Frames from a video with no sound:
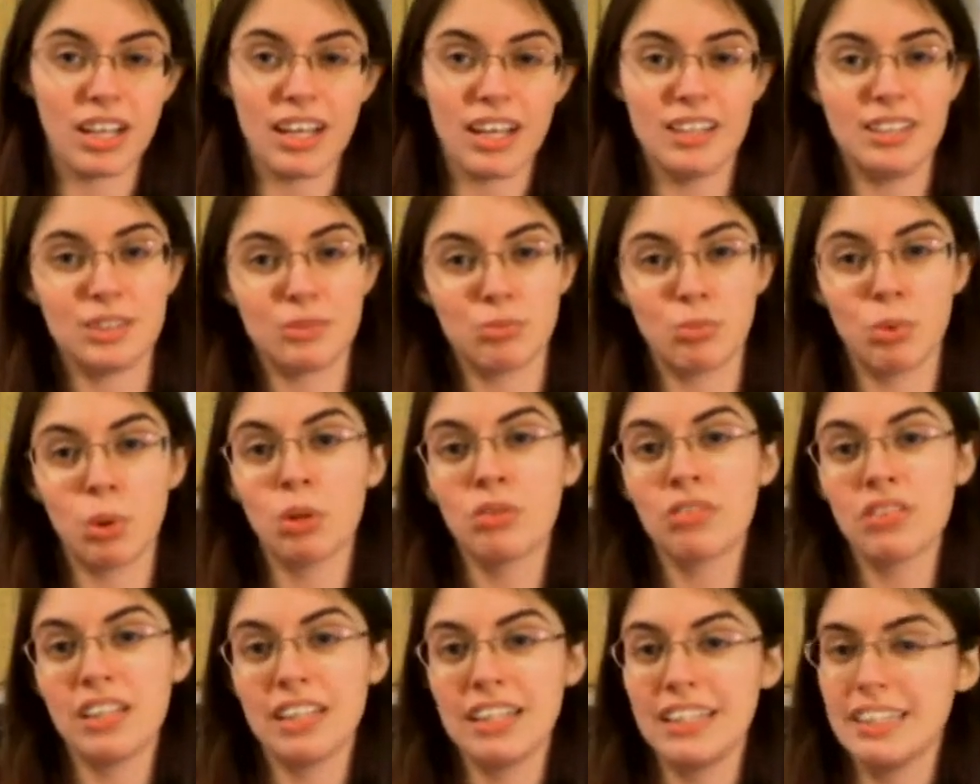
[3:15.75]
and is
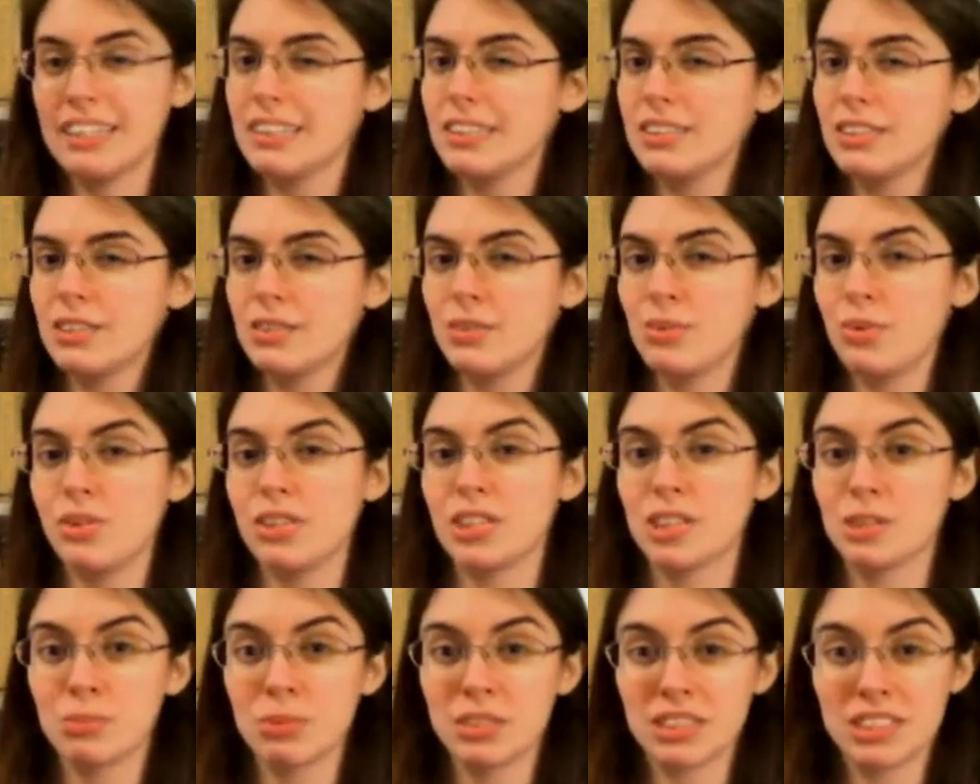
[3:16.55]
more related to
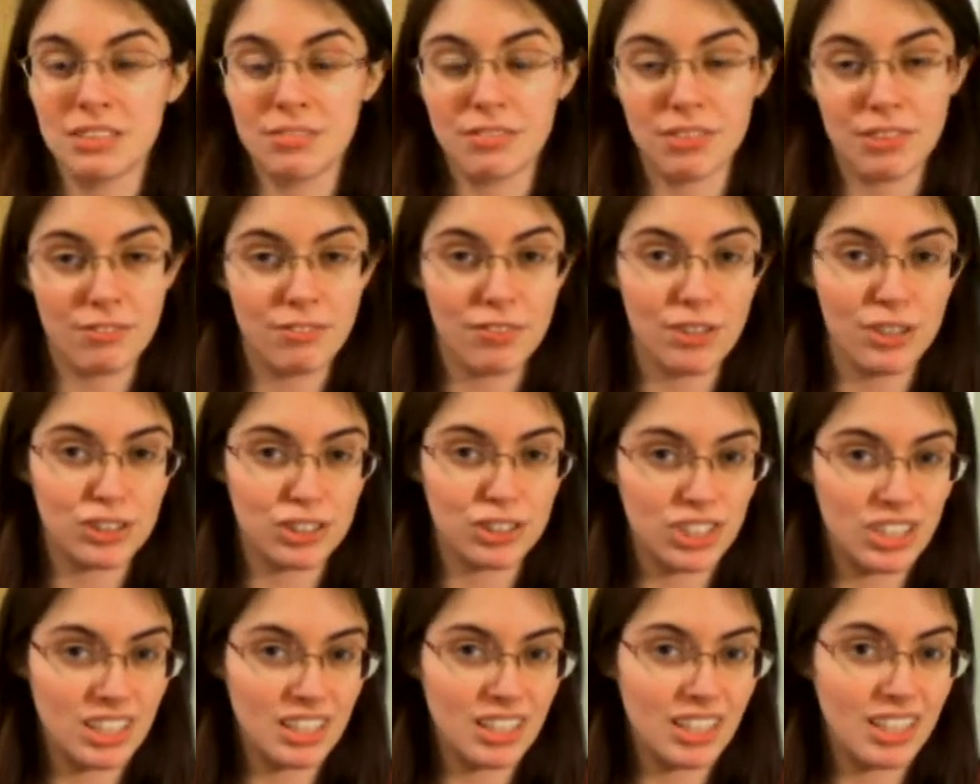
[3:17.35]
the specific
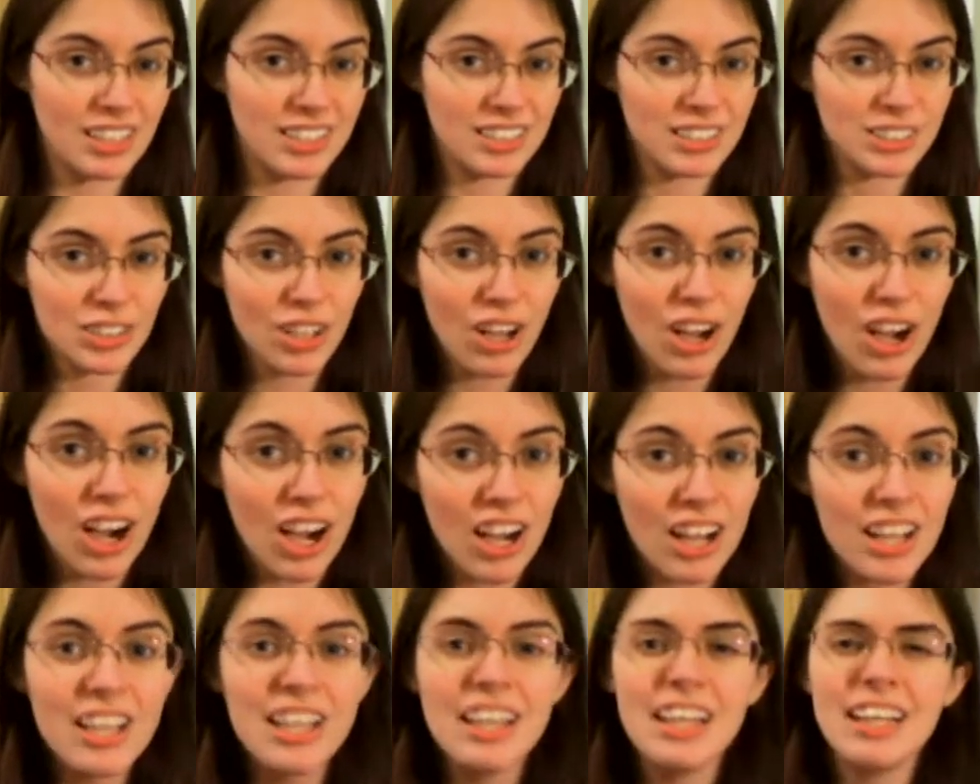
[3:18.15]
version that I
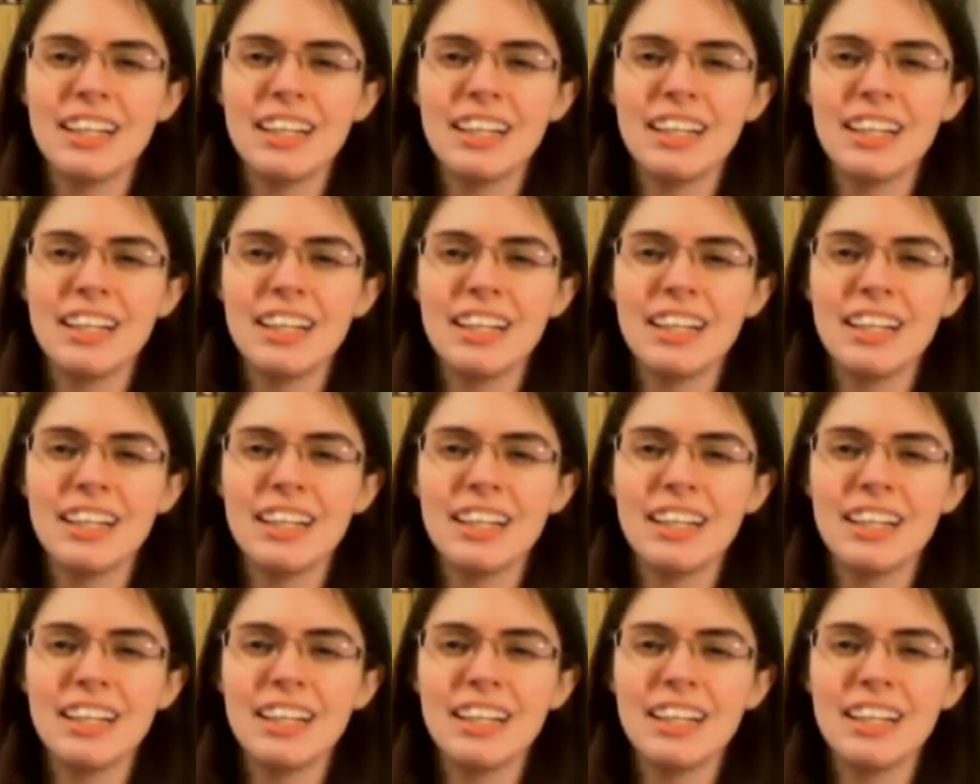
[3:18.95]
saw,